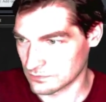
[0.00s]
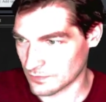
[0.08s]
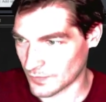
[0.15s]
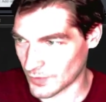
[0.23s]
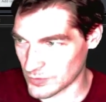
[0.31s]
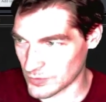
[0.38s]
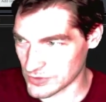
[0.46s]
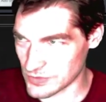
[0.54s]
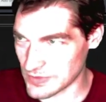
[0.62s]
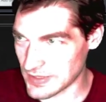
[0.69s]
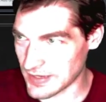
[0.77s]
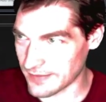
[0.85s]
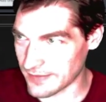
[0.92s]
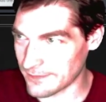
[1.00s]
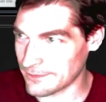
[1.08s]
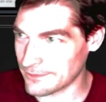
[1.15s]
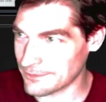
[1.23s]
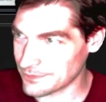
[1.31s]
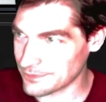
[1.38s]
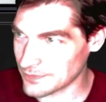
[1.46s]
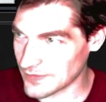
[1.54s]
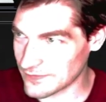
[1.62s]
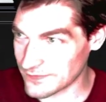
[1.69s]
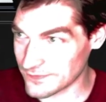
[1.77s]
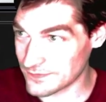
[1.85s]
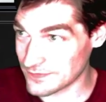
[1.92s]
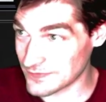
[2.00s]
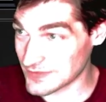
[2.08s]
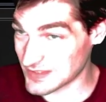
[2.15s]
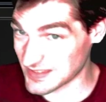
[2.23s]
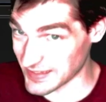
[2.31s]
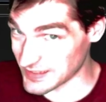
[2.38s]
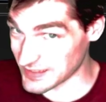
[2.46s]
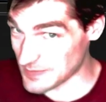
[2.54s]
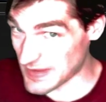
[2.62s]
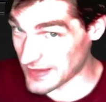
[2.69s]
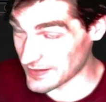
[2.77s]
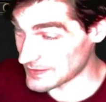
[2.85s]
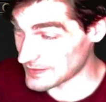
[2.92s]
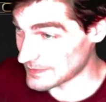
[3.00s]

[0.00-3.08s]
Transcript: What you got? 6 mana?